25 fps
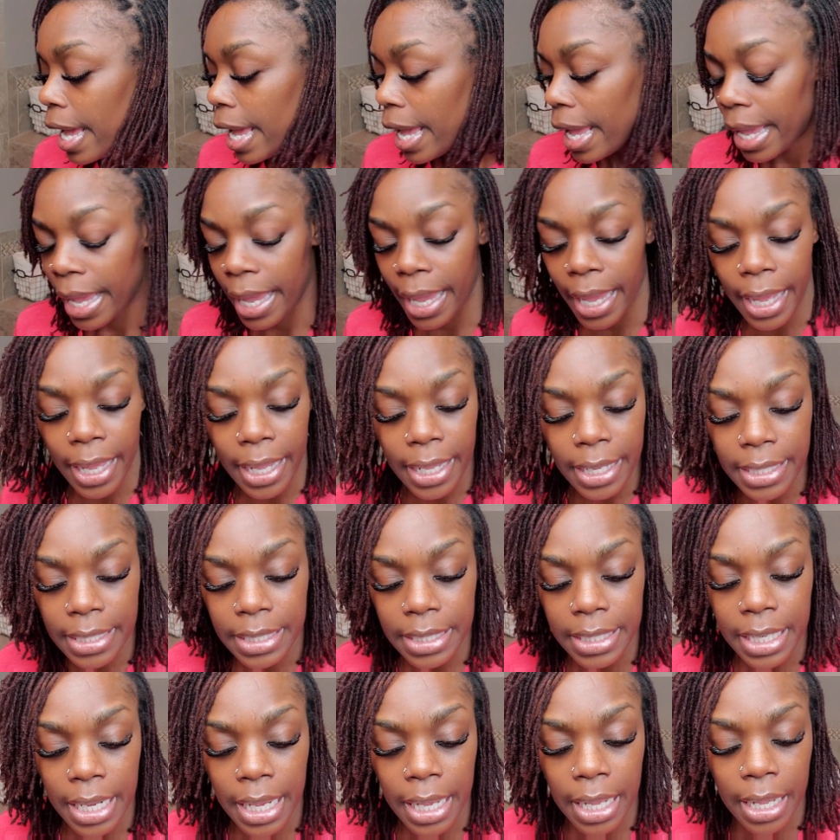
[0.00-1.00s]

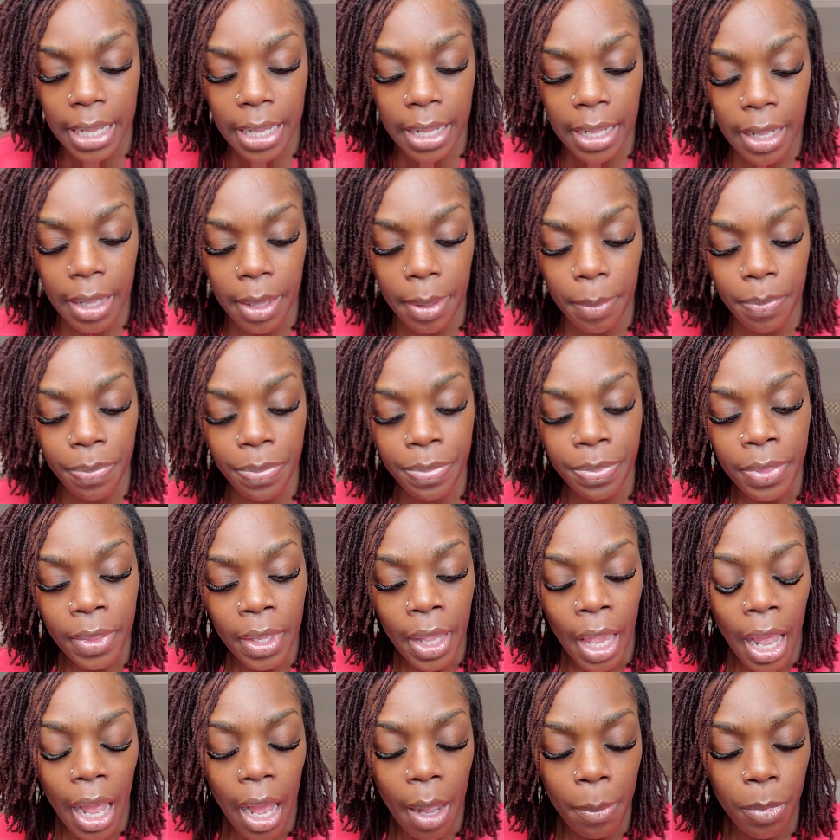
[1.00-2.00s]
And I'm
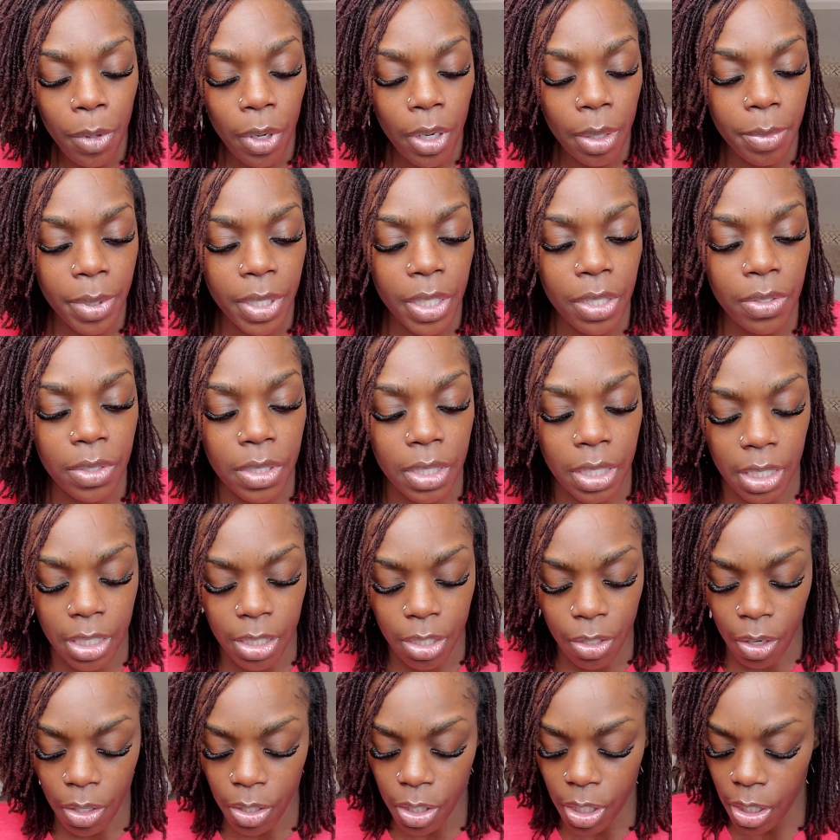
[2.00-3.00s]
going to be using this
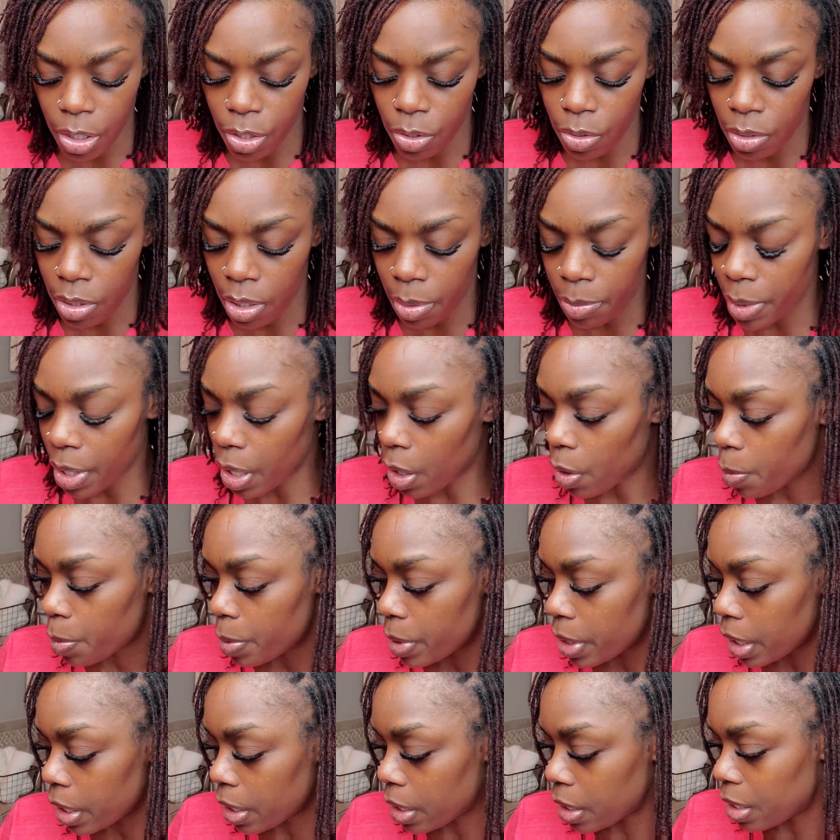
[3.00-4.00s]
crochet tool. Let me
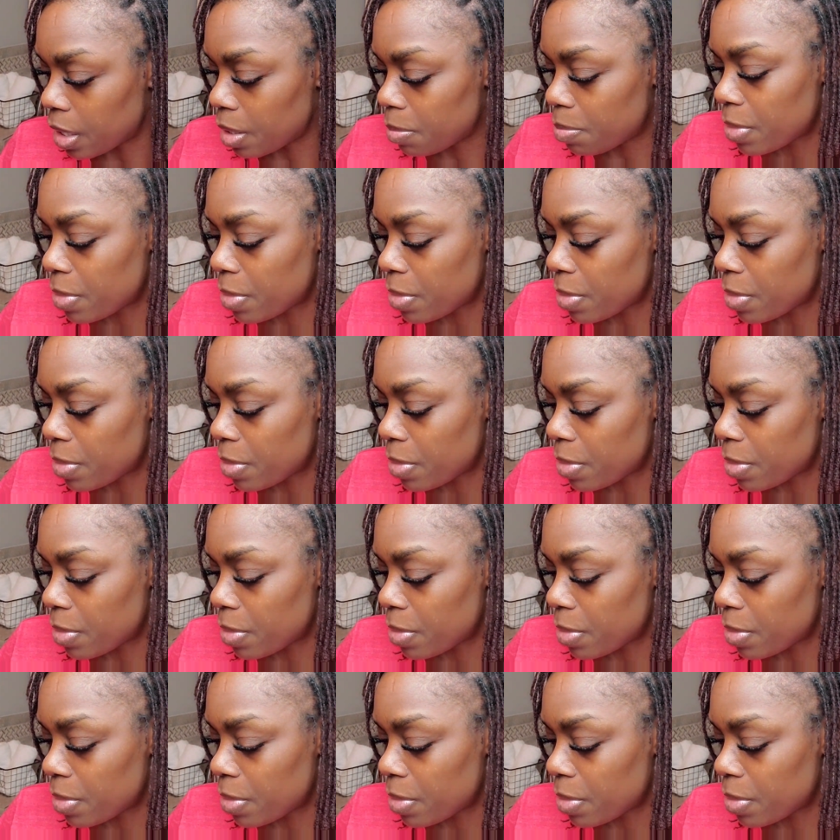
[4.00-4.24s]
open that up.